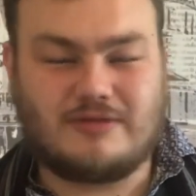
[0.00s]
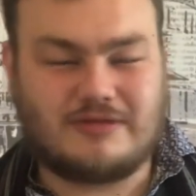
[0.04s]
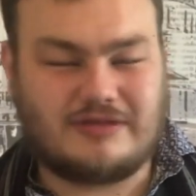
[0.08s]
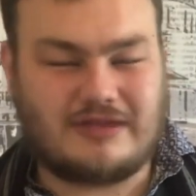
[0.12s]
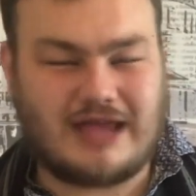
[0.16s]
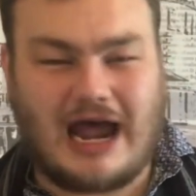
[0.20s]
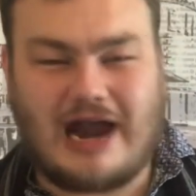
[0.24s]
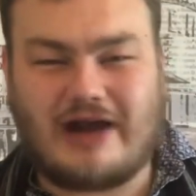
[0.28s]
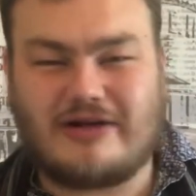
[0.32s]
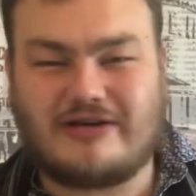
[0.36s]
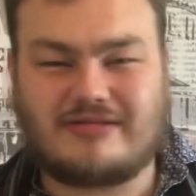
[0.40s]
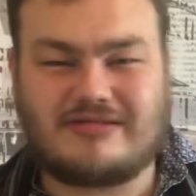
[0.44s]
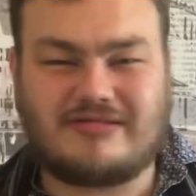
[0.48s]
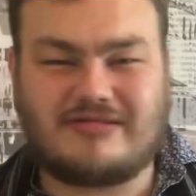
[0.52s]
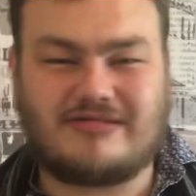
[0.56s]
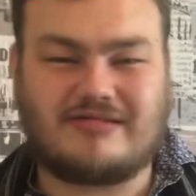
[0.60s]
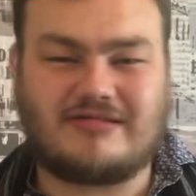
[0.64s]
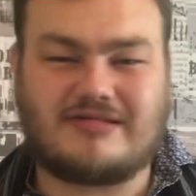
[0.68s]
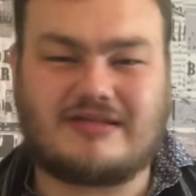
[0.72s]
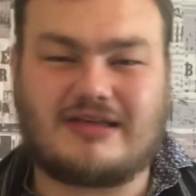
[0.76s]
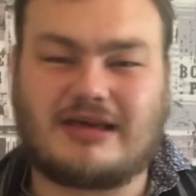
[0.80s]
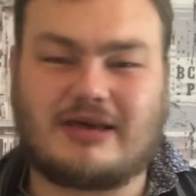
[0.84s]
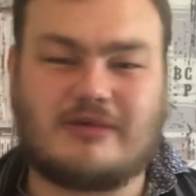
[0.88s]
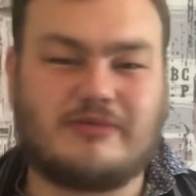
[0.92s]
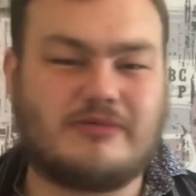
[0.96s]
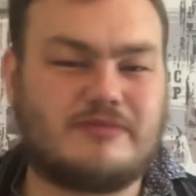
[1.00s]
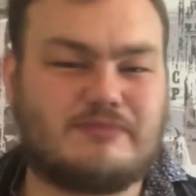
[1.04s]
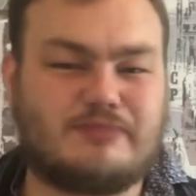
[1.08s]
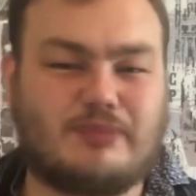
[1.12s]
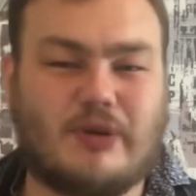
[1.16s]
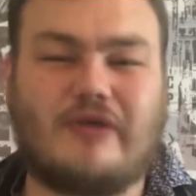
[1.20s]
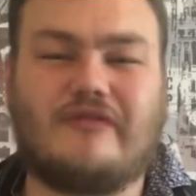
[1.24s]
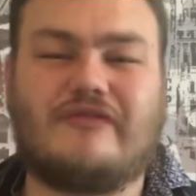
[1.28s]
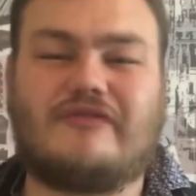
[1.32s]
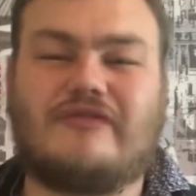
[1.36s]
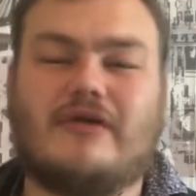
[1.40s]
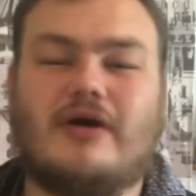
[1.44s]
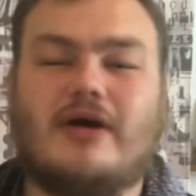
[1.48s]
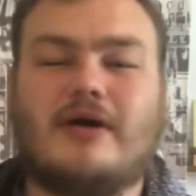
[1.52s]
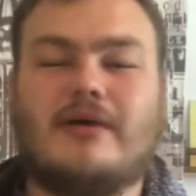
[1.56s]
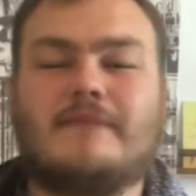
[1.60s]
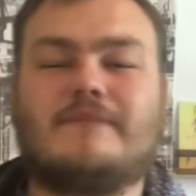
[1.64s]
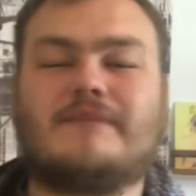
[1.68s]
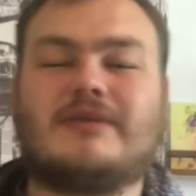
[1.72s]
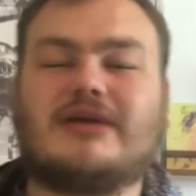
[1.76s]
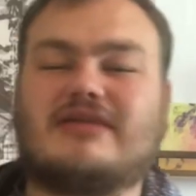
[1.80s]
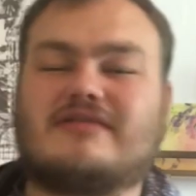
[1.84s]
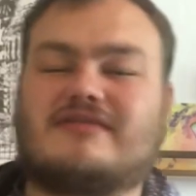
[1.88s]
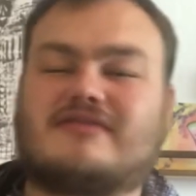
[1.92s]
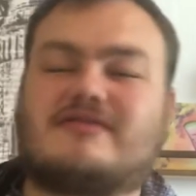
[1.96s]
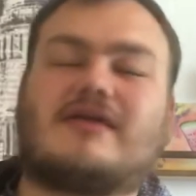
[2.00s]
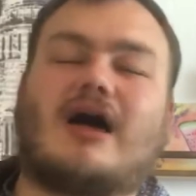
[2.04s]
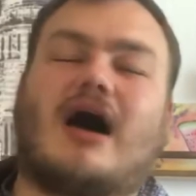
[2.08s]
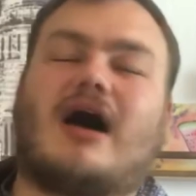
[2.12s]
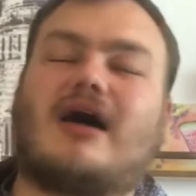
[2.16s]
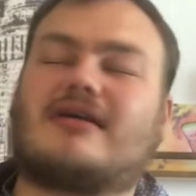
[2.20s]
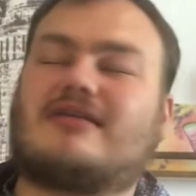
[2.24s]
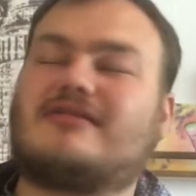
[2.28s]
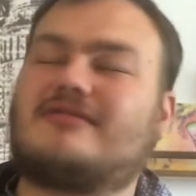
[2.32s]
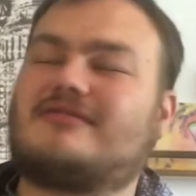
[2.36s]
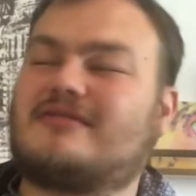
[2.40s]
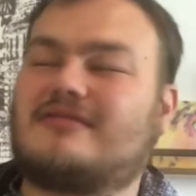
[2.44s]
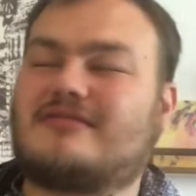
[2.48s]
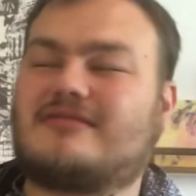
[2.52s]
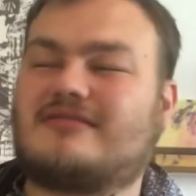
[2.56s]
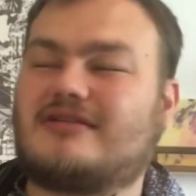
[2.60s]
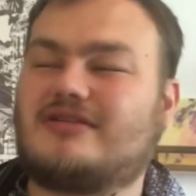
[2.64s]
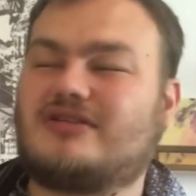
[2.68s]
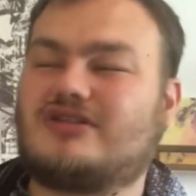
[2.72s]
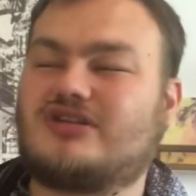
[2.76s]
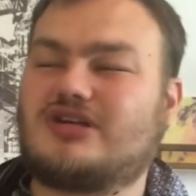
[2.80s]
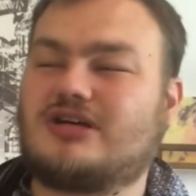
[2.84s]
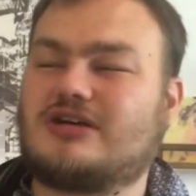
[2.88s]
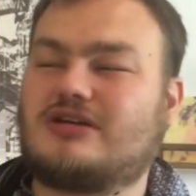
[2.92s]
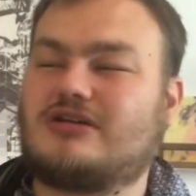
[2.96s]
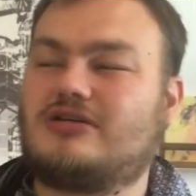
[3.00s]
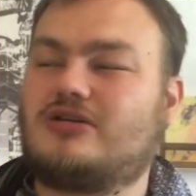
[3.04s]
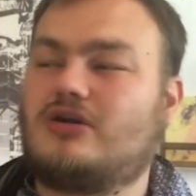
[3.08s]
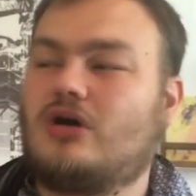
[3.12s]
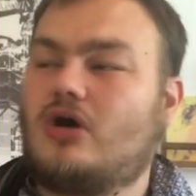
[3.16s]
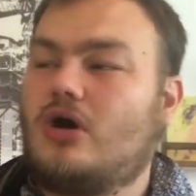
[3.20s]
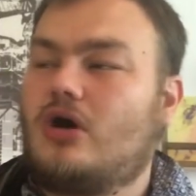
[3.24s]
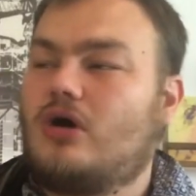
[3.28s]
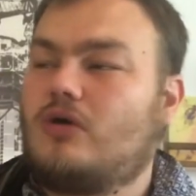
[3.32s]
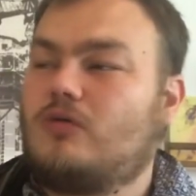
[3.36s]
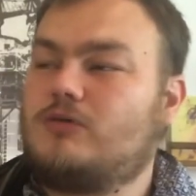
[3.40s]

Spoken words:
Darius is just like, it was both me and Starkey's decision.